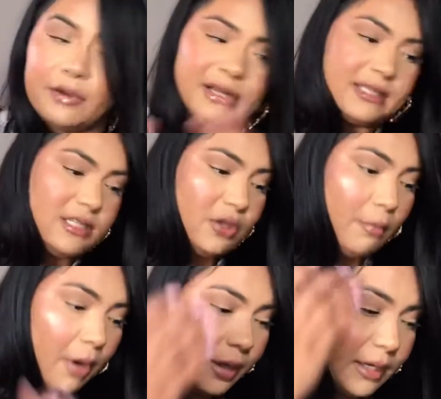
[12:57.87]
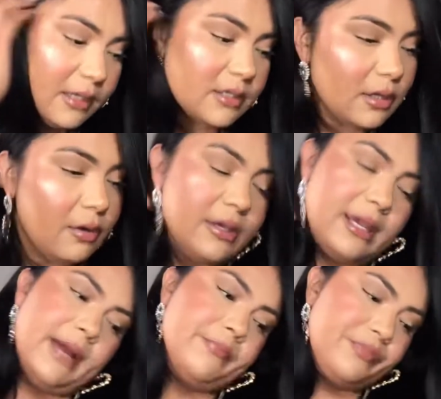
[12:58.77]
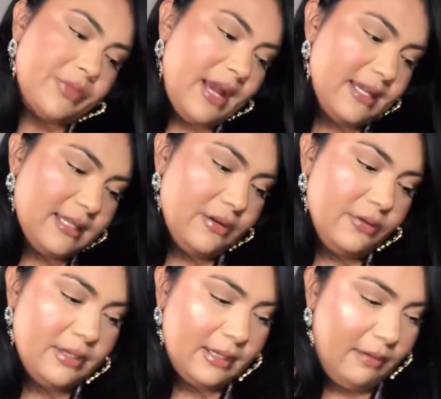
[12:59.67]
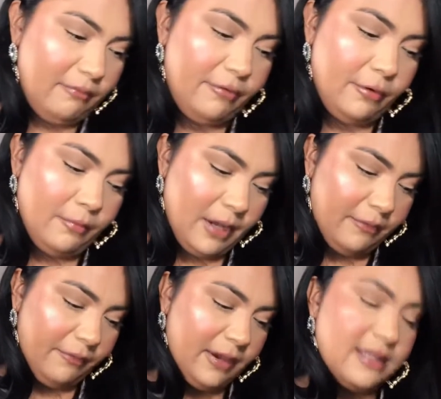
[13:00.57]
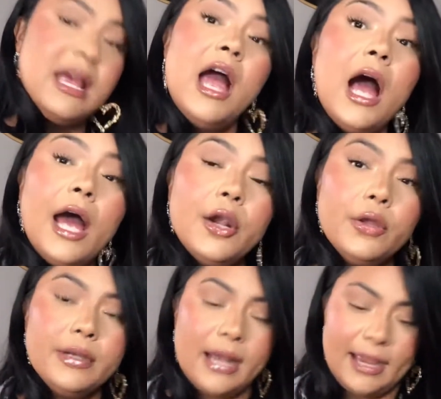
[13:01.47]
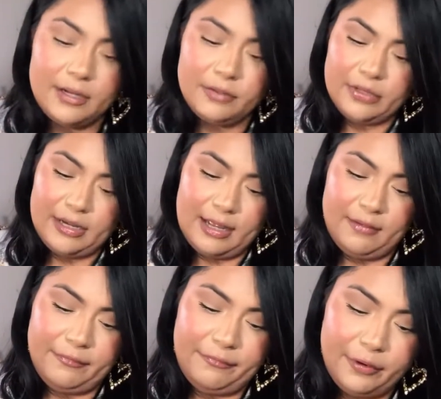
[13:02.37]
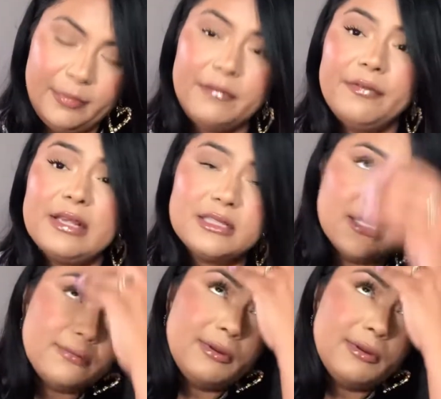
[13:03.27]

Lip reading: gonna save some money. So yeah, that's another thing from my face. Another item that I have from my face, this